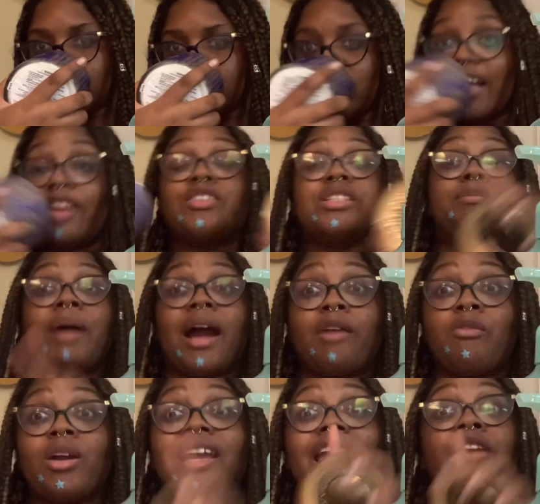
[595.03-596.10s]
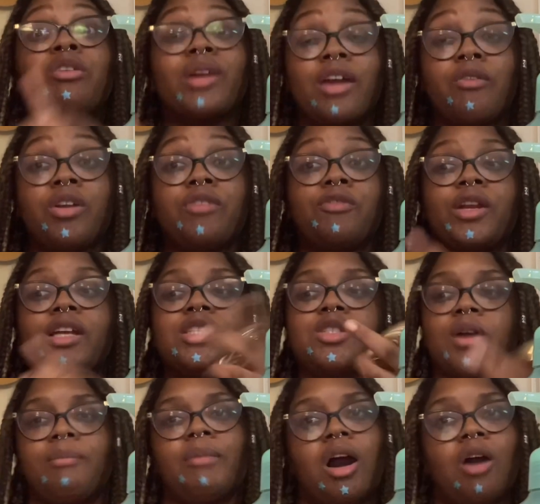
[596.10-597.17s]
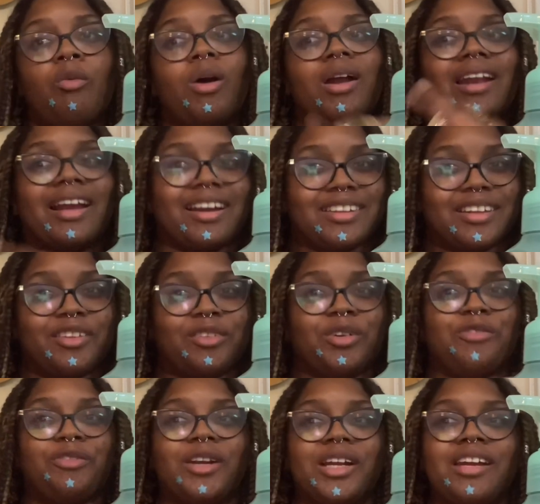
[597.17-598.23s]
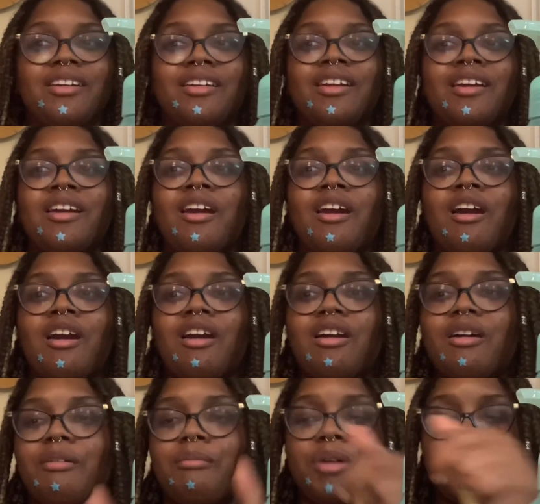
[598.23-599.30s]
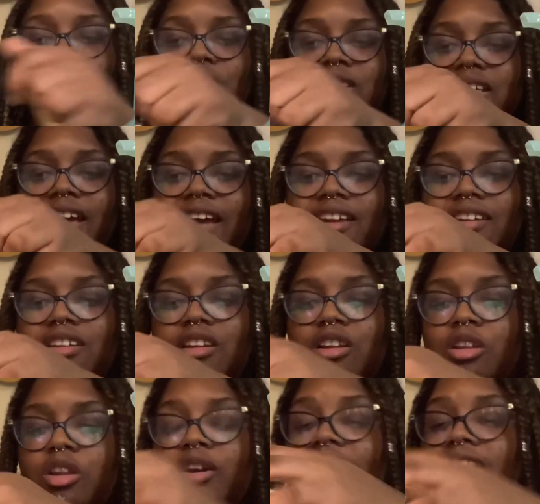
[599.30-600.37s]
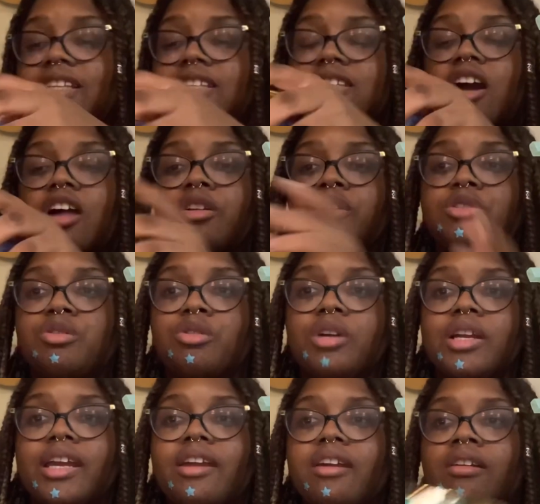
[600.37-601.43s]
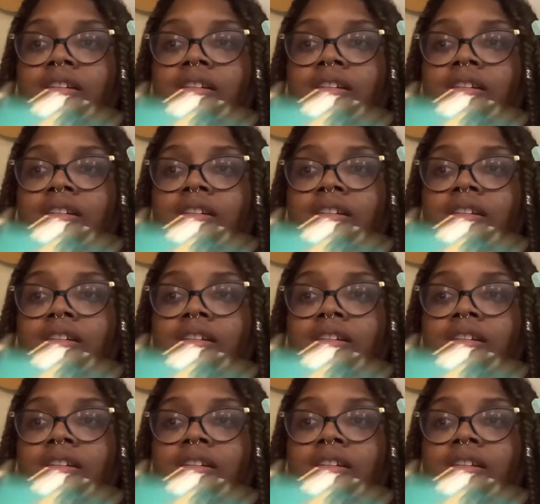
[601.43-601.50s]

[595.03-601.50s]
And it was buy one candle, get one free. So I bought one, I got the other one free. But once again, look at this color story.